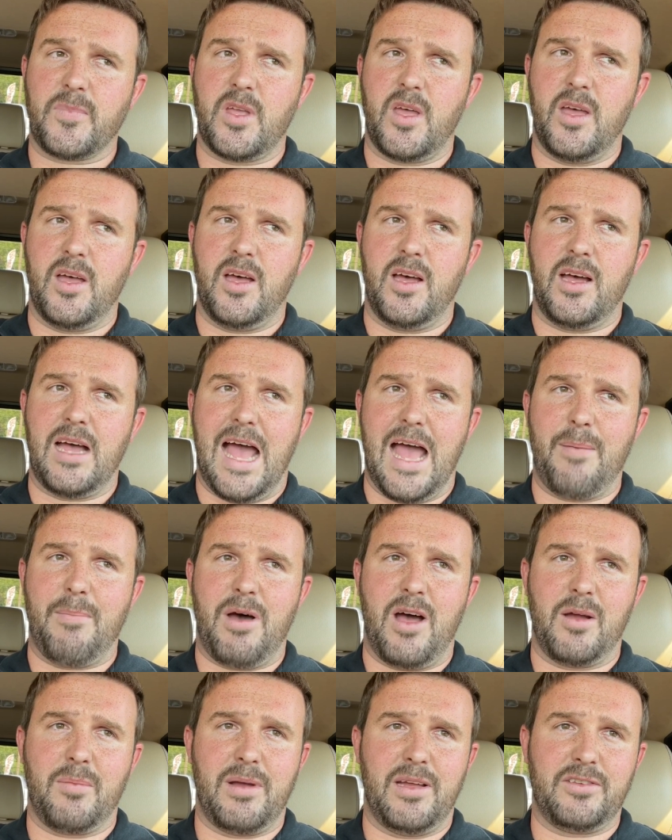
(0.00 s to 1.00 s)

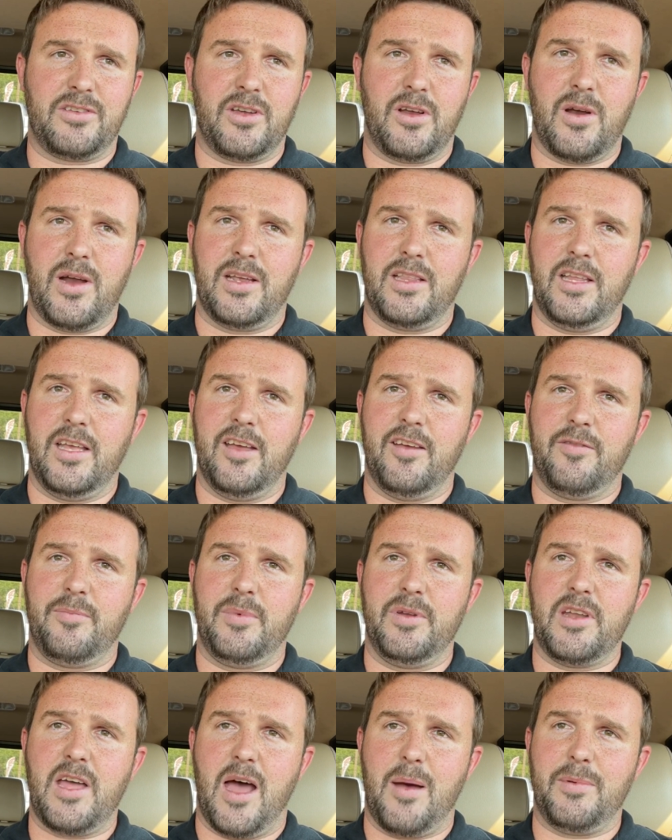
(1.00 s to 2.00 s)
Eibach makes a great lift,
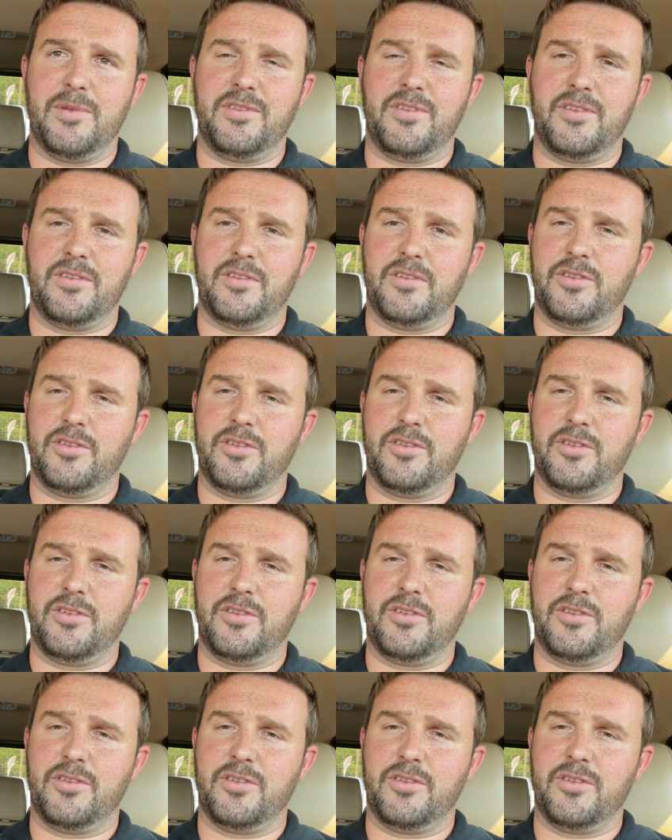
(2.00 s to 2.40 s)
but Dobinson's